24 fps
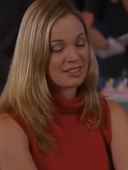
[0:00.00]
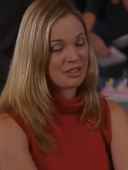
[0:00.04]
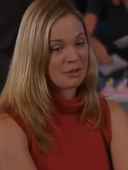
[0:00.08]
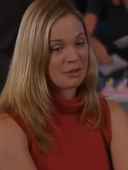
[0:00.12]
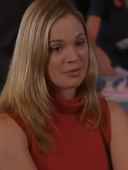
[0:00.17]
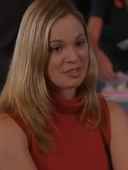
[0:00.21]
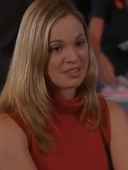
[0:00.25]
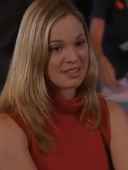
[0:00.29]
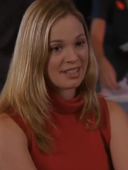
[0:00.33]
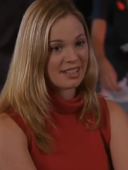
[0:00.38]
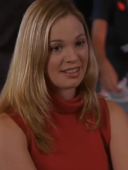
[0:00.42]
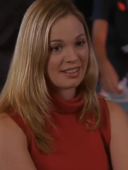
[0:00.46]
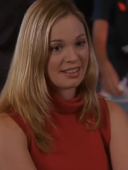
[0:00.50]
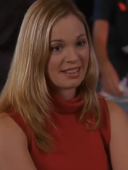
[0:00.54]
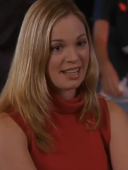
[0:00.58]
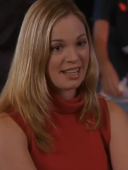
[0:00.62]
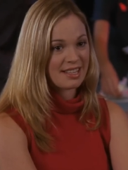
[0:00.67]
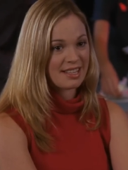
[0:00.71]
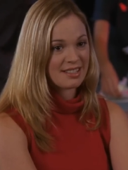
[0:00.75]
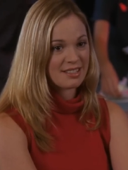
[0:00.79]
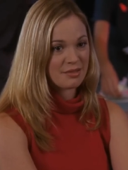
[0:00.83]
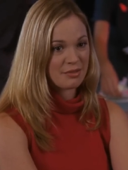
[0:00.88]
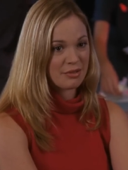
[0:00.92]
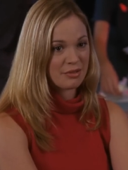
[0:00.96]
It's almost like the
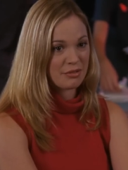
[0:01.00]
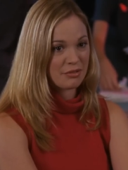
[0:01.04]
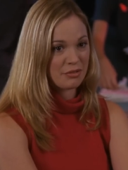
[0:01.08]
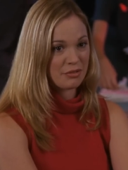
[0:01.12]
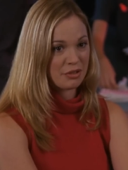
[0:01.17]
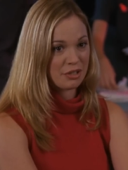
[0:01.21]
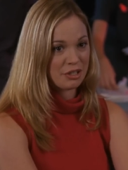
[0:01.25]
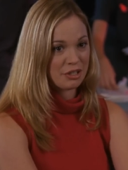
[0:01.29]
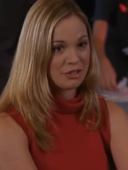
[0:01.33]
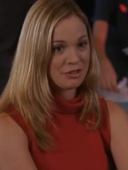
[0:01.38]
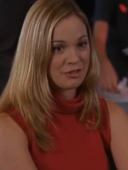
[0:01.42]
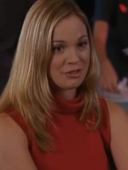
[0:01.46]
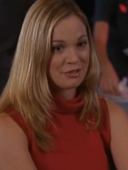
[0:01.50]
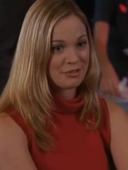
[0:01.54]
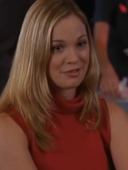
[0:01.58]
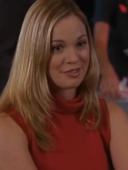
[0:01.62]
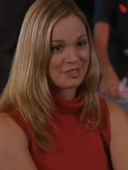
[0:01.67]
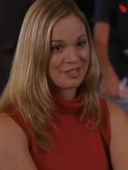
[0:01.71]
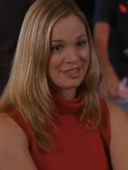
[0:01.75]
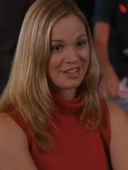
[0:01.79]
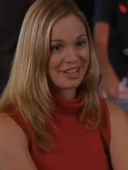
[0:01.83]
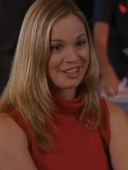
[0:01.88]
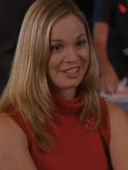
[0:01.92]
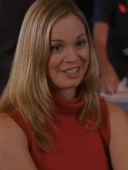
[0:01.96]
last three or four years you
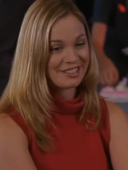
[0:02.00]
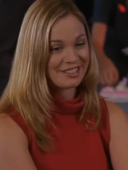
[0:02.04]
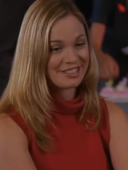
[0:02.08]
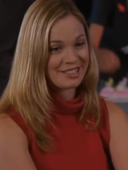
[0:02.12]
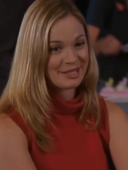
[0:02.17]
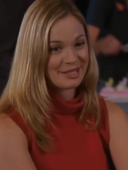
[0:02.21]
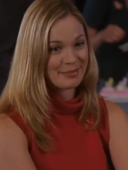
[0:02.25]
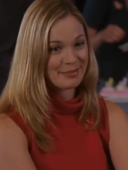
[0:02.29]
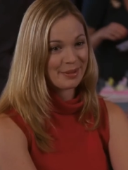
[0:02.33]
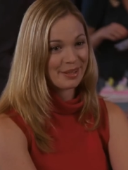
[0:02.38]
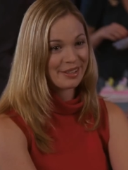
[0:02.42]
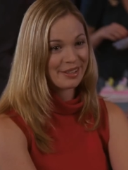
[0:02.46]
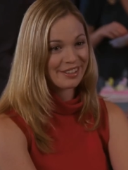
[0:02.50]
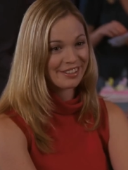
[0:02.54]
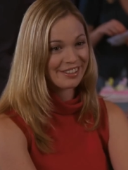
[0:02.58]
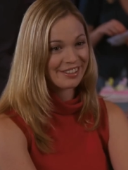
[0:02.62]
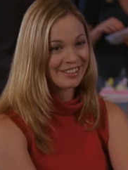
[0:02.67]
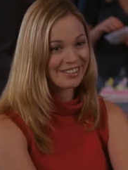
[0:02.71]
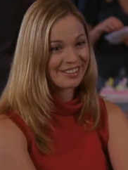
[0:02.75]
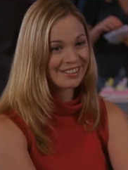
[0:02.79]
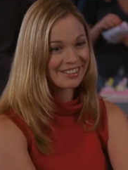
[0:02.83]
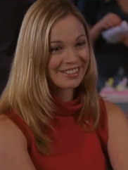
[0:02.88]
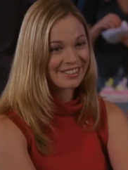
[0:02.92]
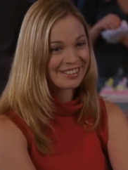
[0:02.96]
just kind of disappeared.